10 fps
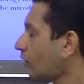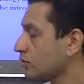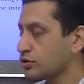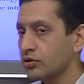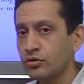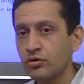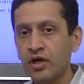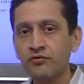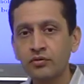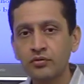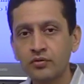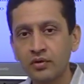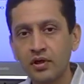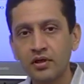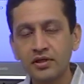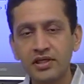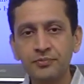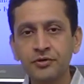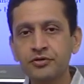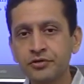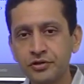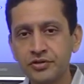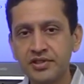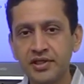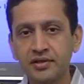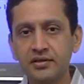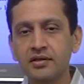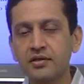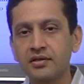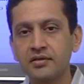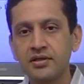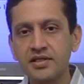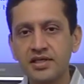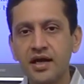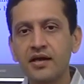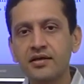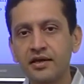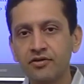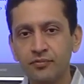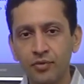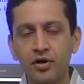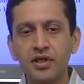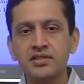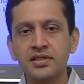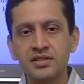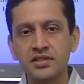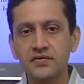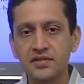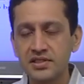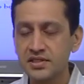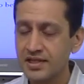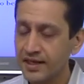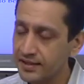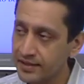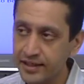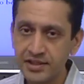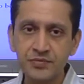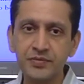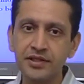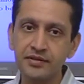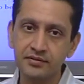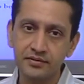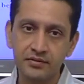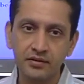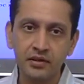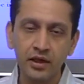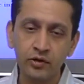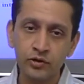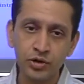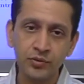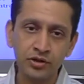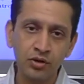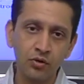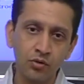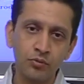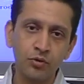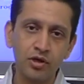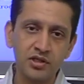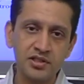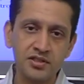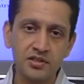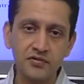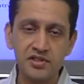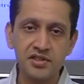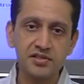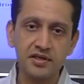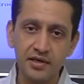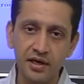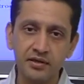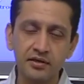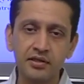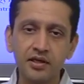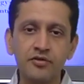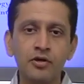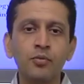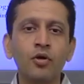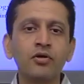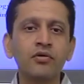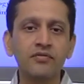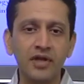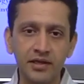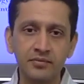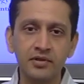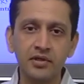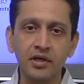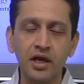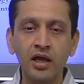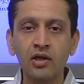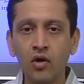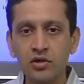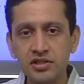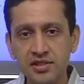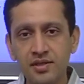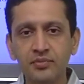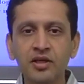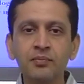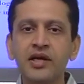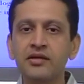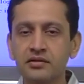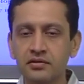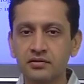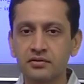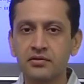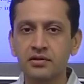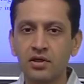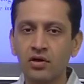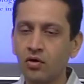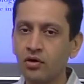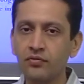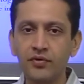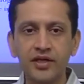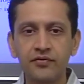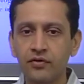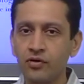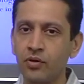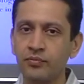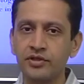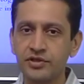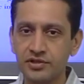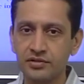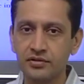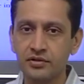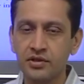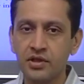Also, you have to keep introducing the desired kind of products and services at great speed, and also make your own products and services redundant after a point of time and launch something better, not wait for competition.